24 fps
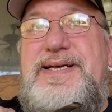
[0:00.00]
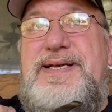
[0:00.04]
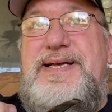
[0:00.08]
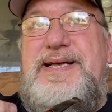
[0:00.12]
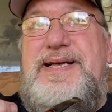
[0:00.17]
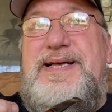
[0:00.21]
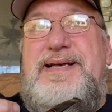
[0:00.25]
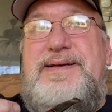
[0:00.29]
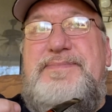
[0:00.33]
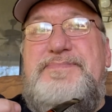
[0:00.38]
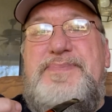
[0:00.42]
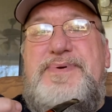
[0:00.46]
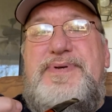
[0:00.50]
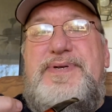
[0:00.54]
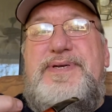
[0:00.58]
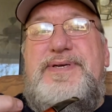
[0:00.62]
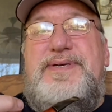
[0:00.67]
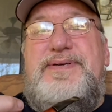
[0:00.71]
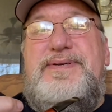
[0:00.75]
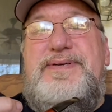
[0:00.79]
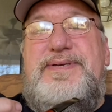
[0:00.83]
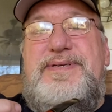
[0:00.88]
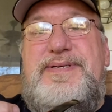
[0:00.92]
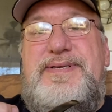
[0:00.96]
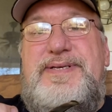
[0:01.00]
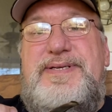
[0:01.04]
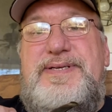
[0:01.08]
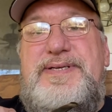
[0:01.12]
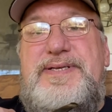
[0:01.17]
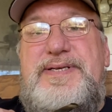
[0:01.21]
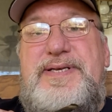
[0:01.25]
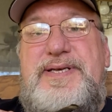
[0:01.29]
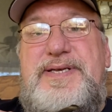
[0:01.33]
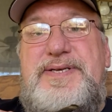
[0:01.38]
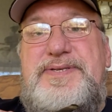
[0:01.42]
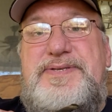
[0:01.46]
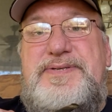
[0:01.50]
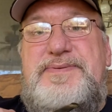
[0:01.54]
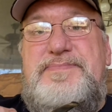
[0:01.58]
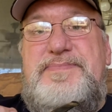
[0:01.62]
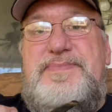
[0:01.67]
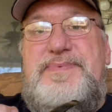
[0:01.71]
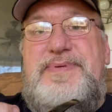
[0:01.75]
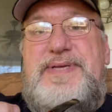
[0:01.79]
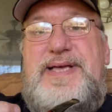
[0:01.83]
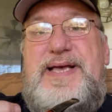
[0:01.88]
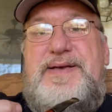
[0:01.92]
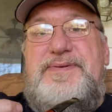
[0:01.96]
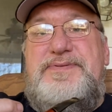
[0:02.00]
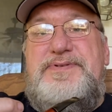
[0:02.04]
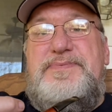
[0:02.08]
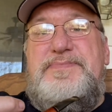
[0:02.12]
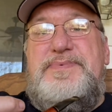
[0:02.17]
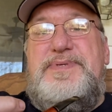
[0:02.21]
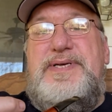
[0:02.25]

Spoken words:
I'm gonna have some